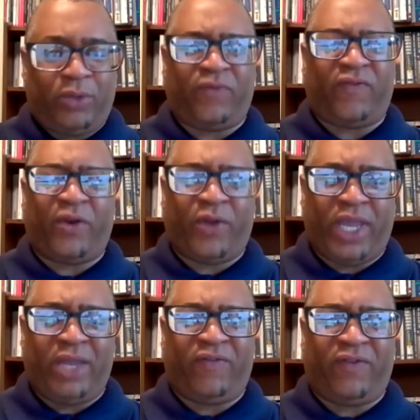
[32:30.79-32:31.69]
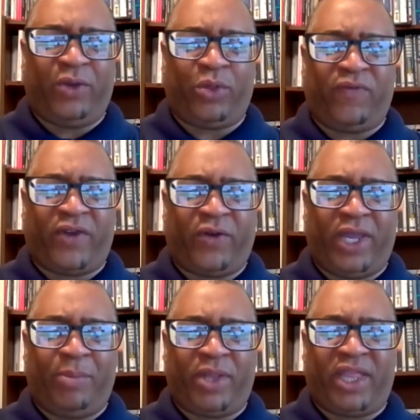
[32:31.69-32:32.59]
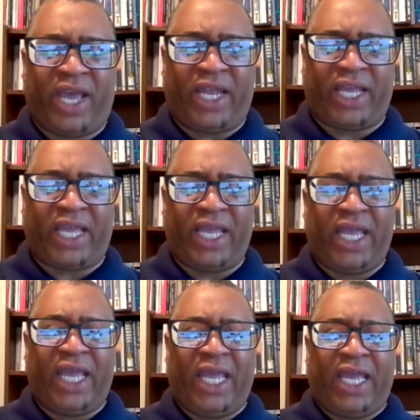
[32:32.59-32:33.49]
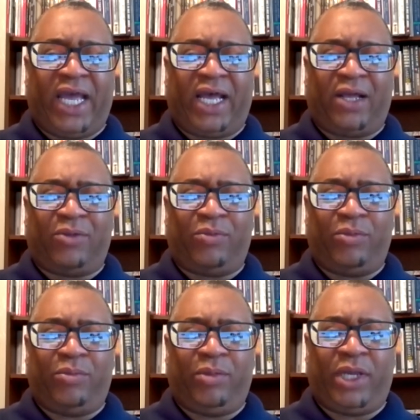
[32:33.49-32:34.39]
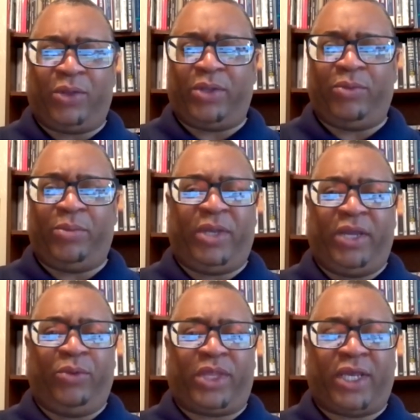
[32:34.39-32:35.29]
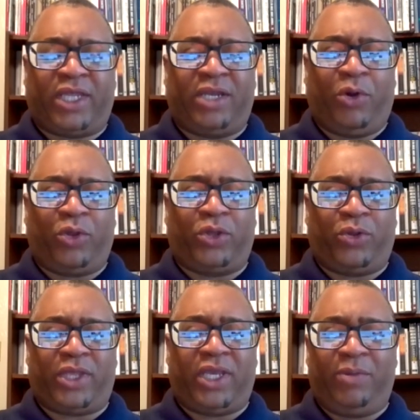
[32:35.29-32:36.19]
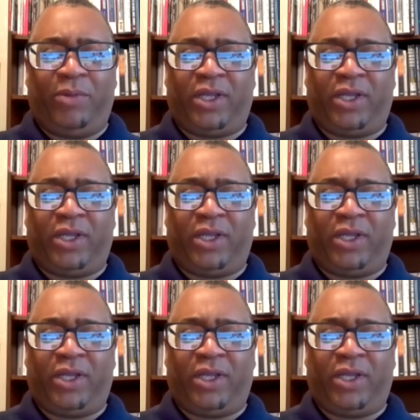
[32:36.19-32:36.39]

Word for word: It was very, it was very empathetic uh, because it, it, was such an emotional scene.